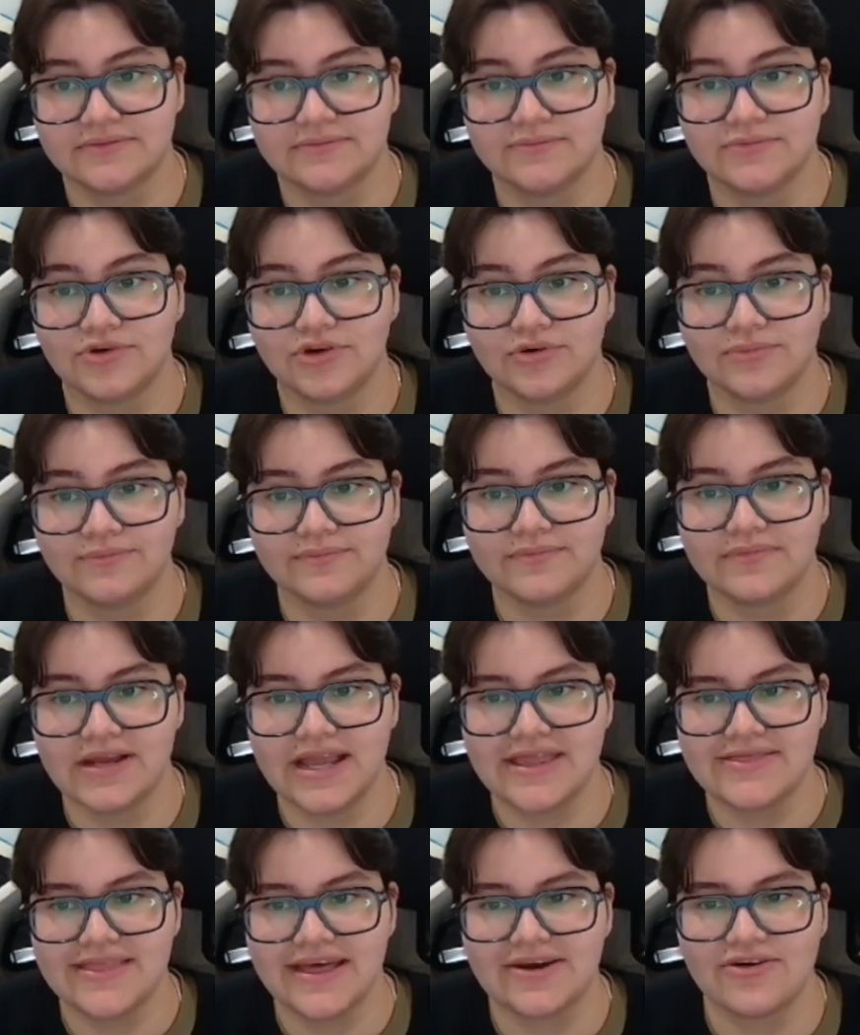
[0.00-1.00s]
boom,
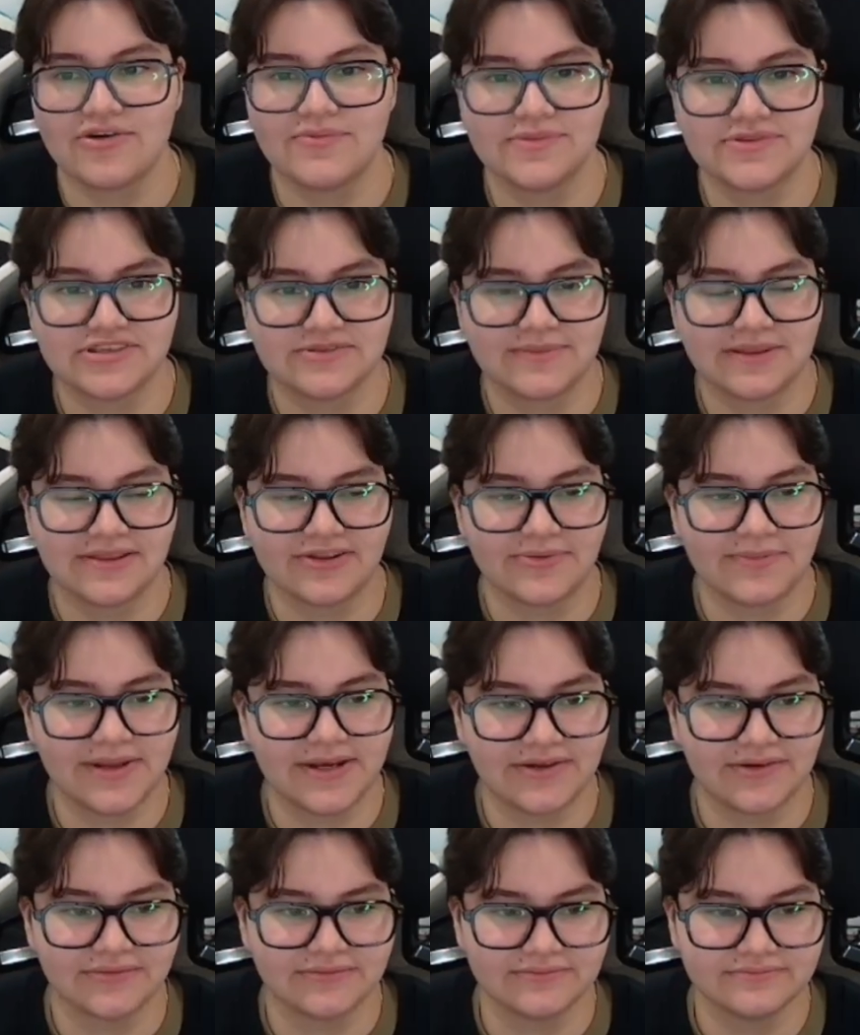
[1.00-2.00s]
and that opens up a little
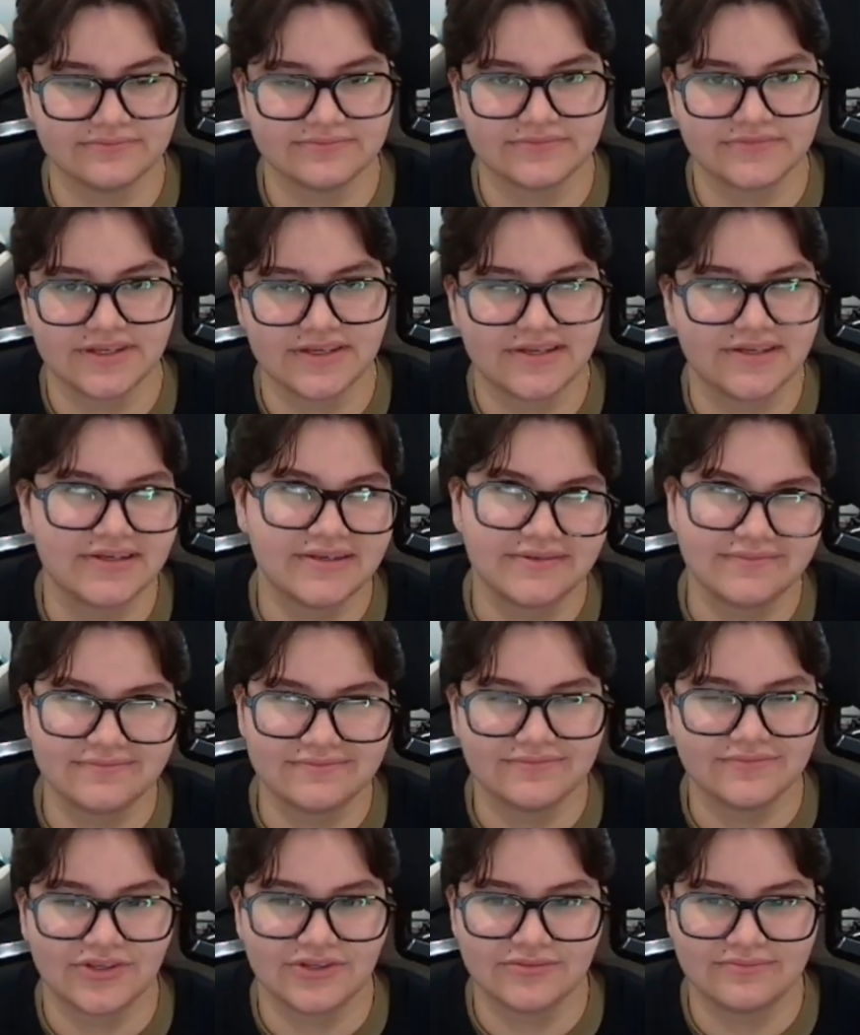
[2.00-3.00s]
menu.
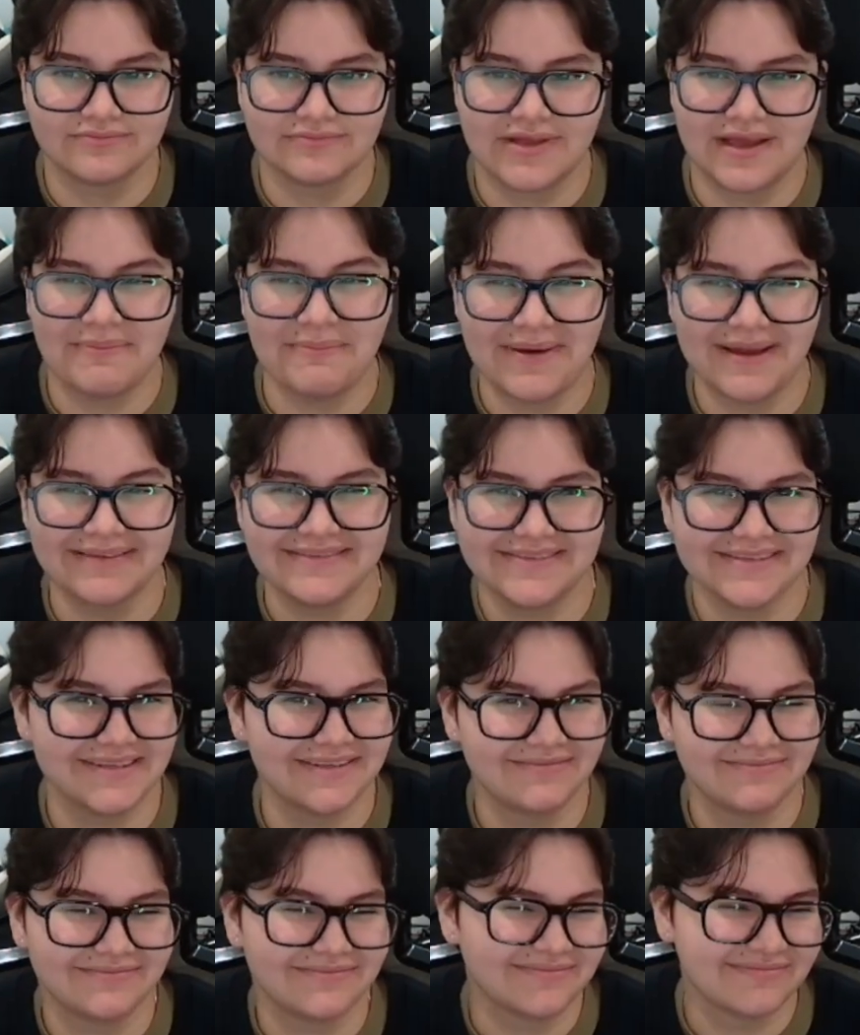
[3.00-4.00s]
Well, embeds
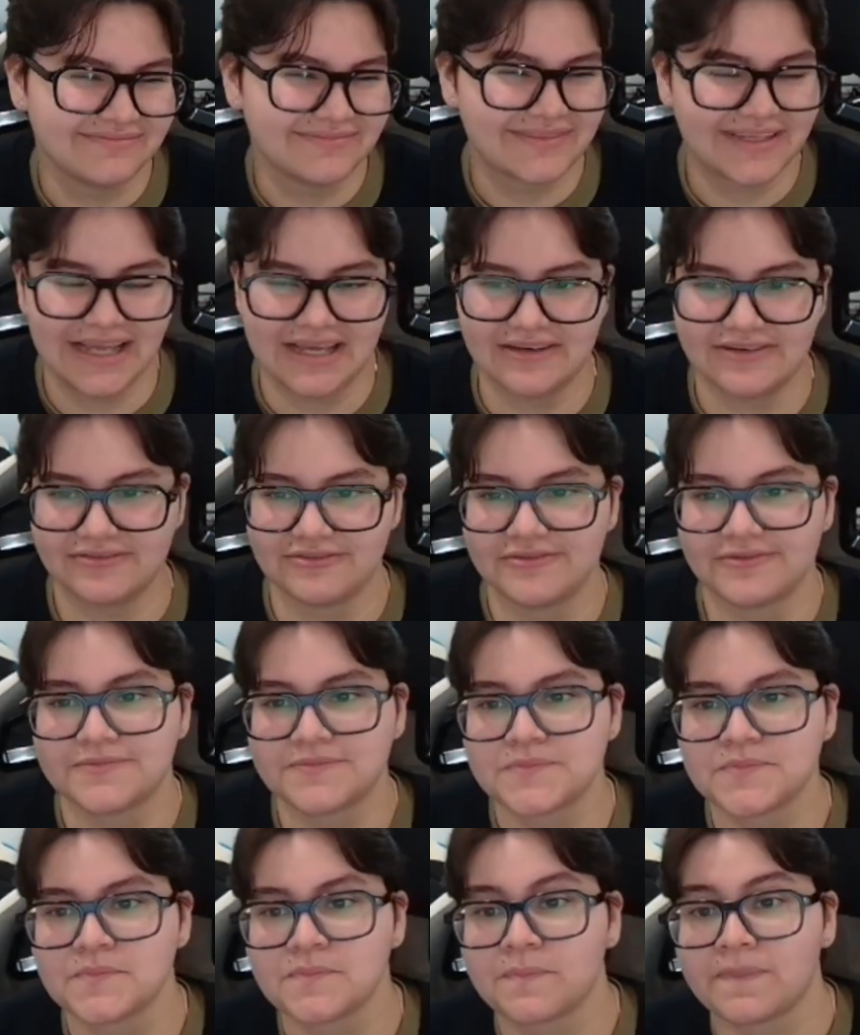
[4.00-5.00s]
it, kind of.
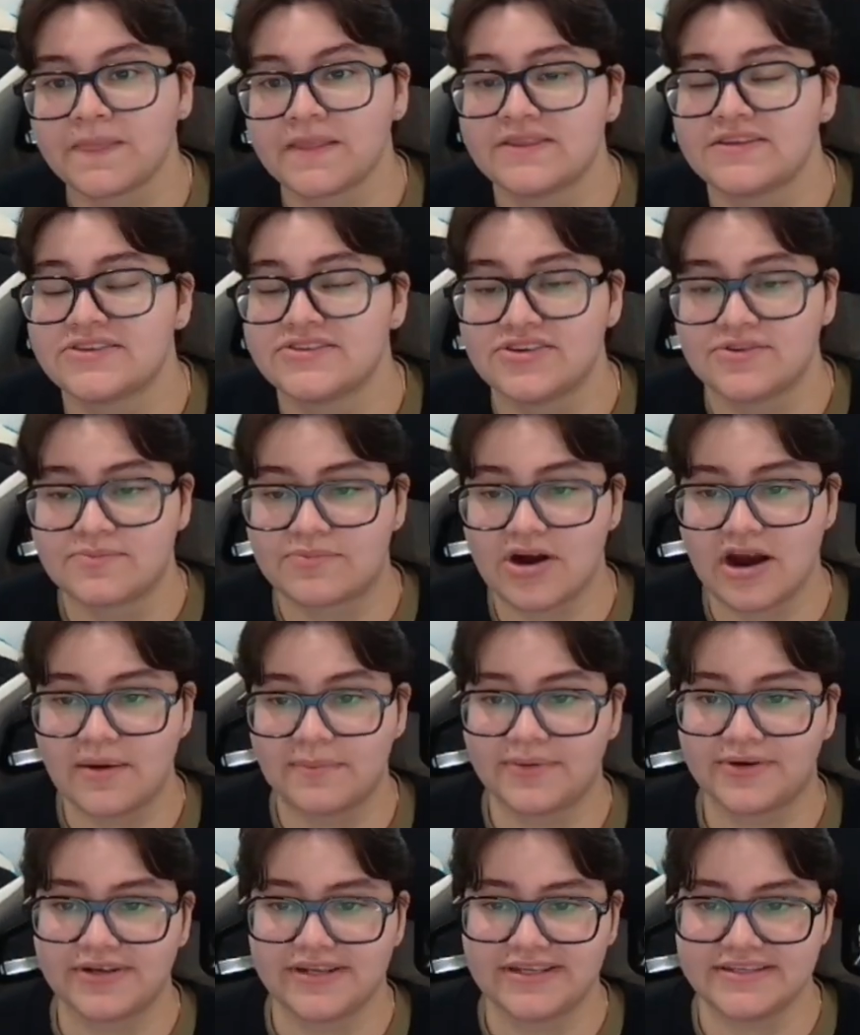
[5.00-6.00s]
This is your
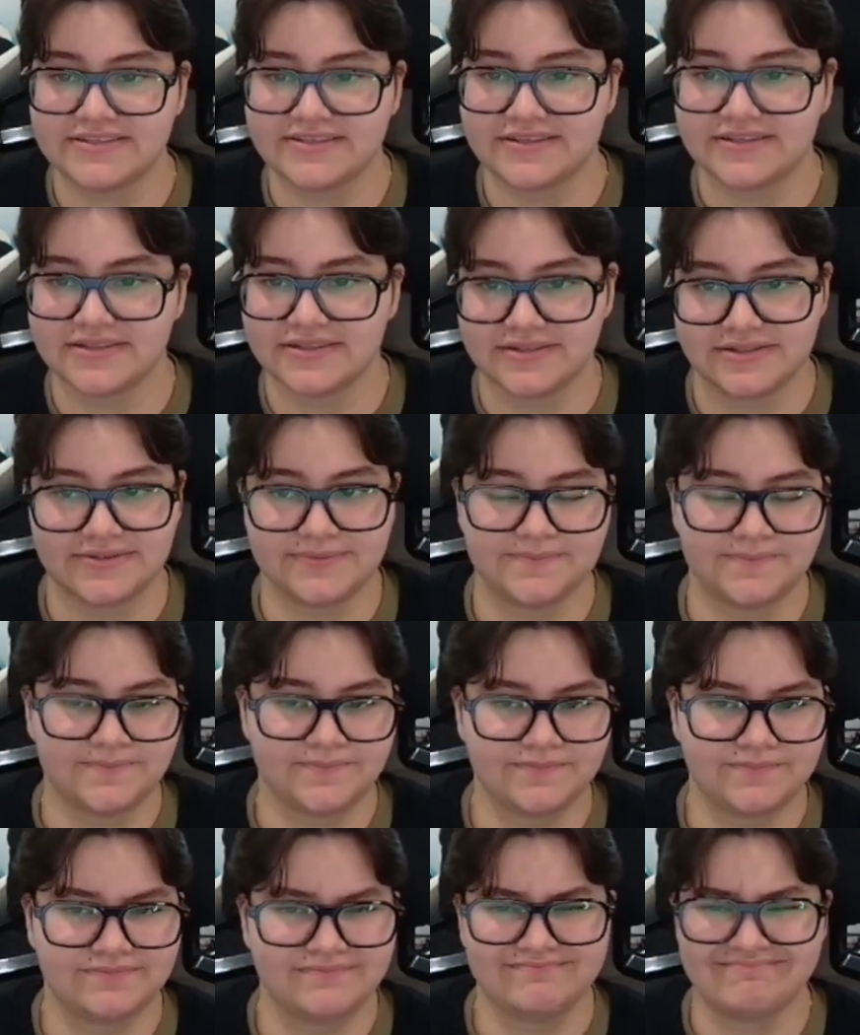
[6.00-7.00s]
properties
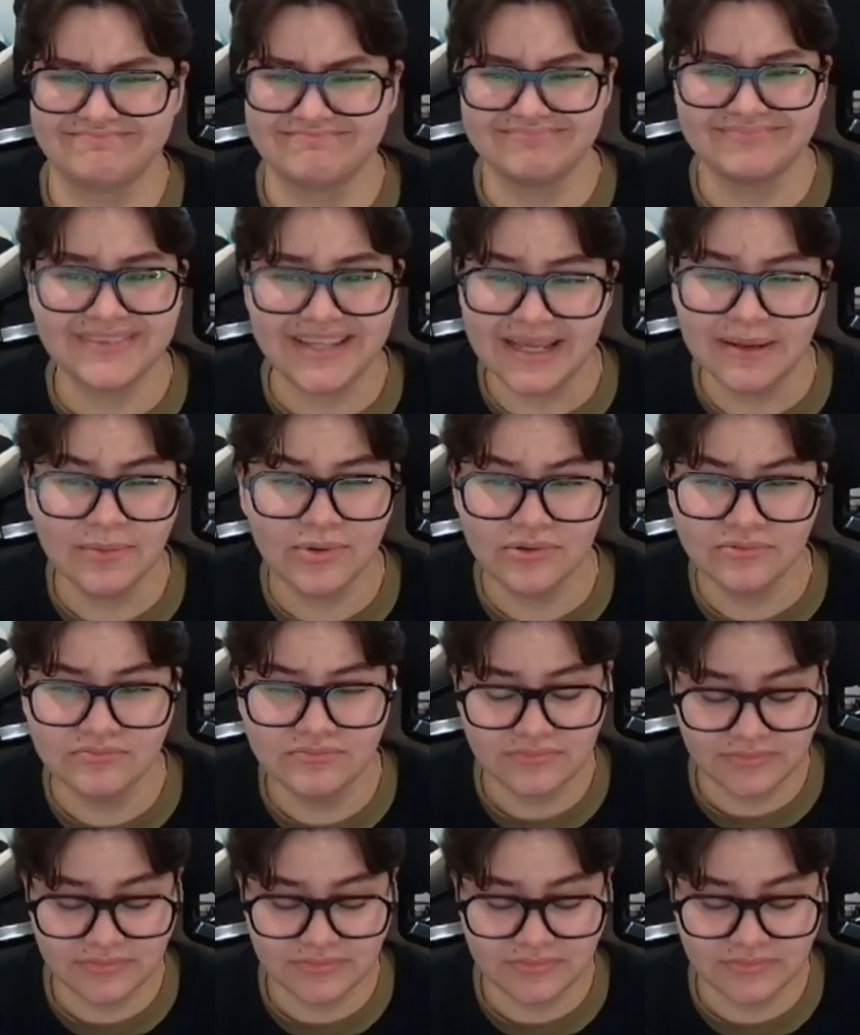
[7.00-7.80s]
table.